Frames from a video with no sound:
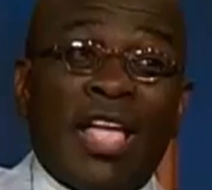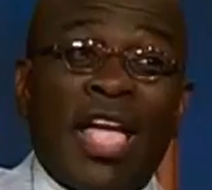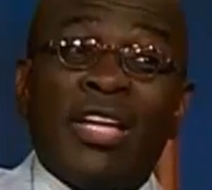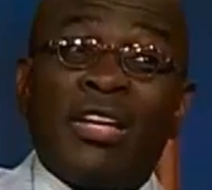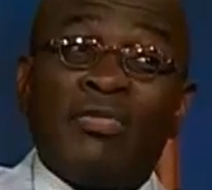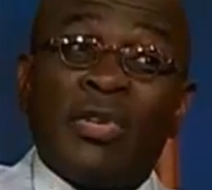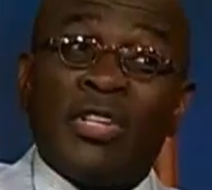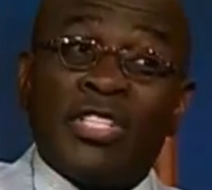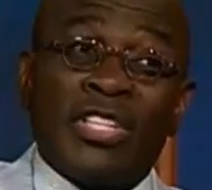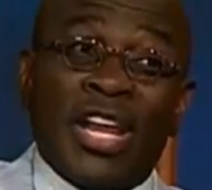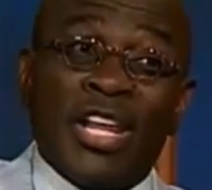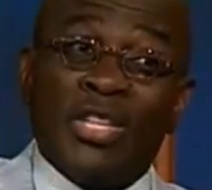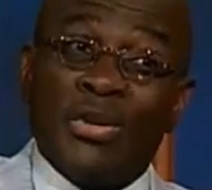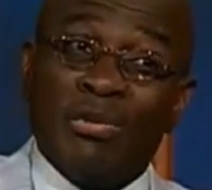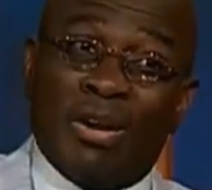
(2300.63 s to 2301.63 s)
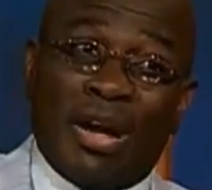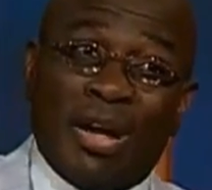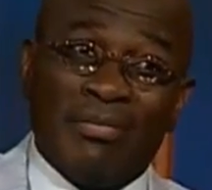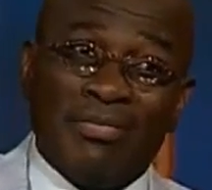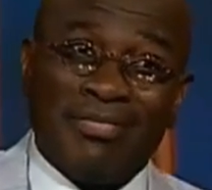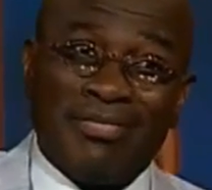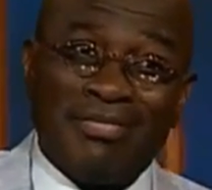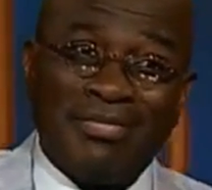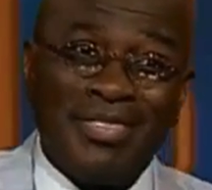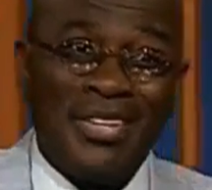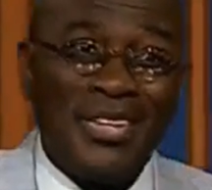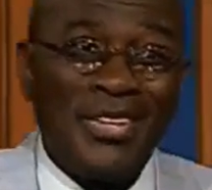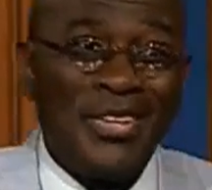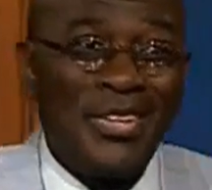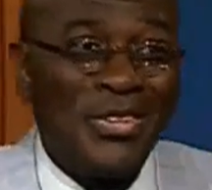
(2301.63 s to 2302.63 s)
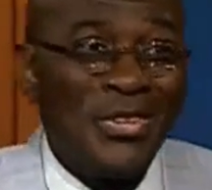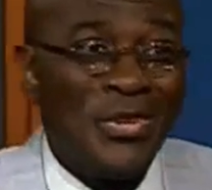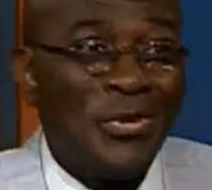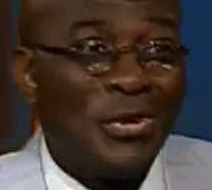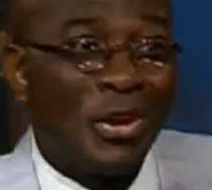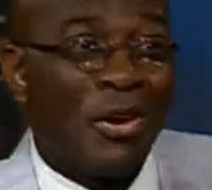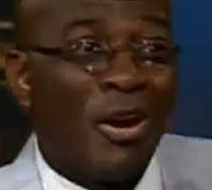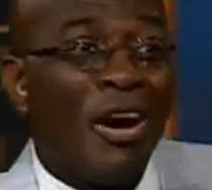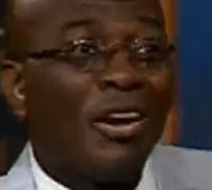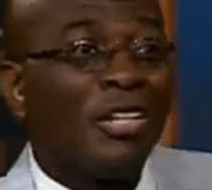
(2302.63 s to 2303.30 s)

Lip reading: thought they could be setting you up. You were